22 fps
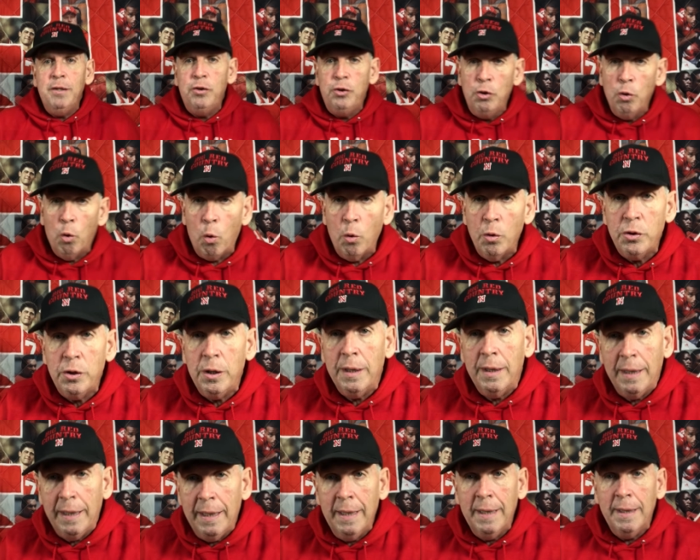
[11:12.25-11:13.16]

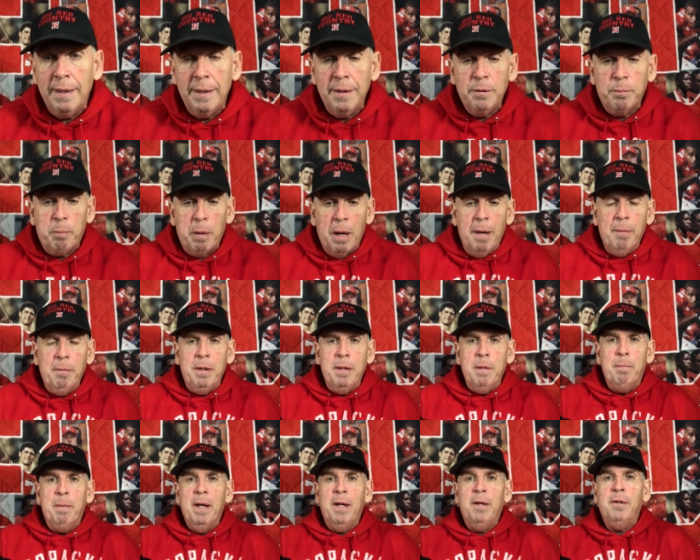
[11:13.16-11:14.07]
Georgia is probably
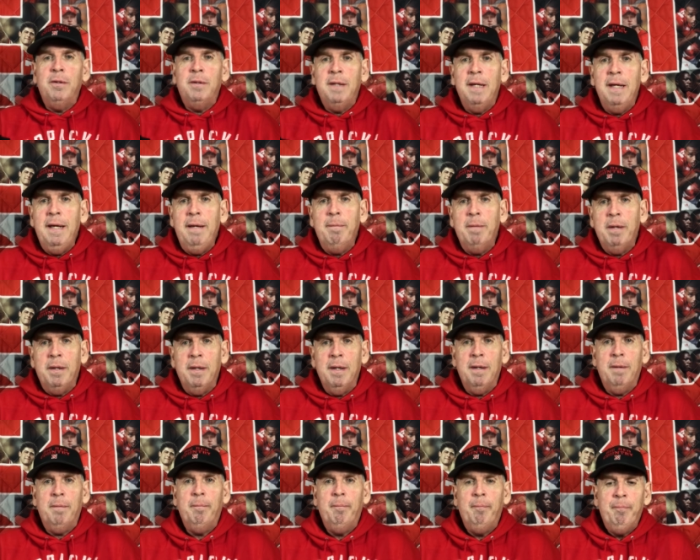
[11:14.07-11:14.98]
the better team of
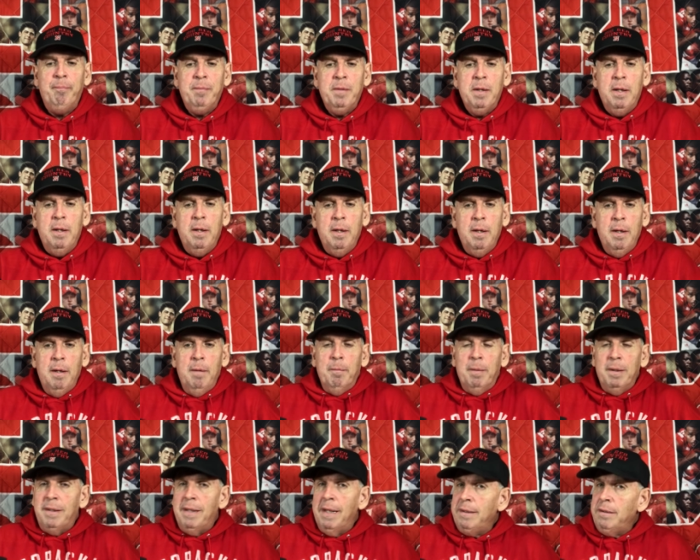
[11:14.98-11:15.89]
them.
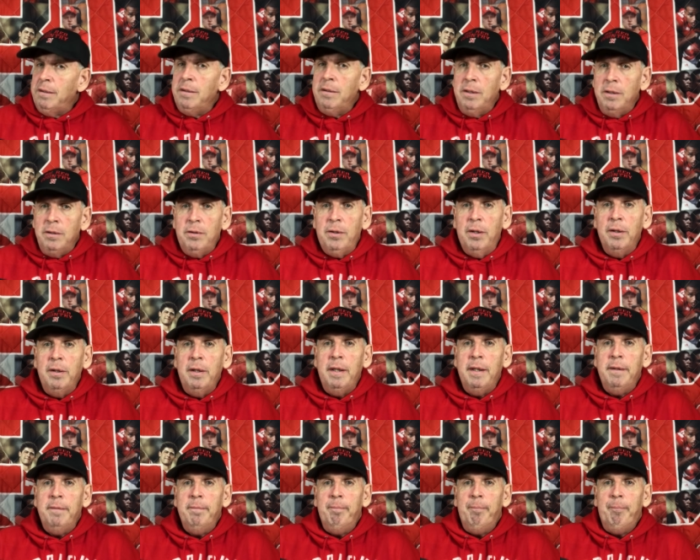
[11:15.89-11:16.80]
Texas is
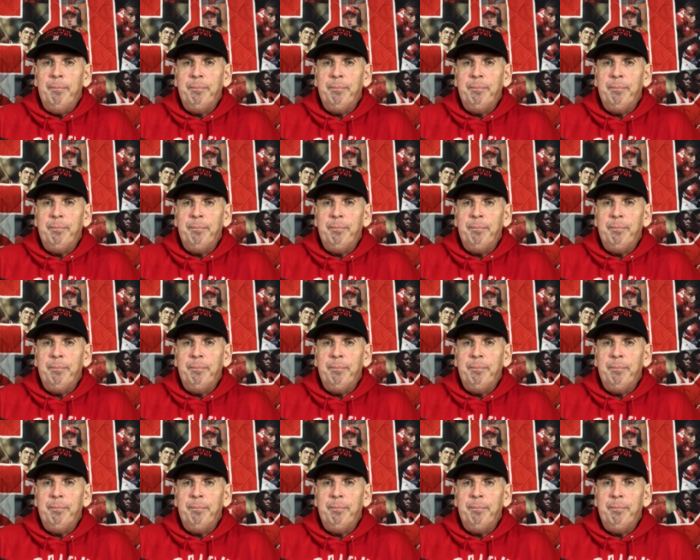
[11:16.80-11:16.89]
good.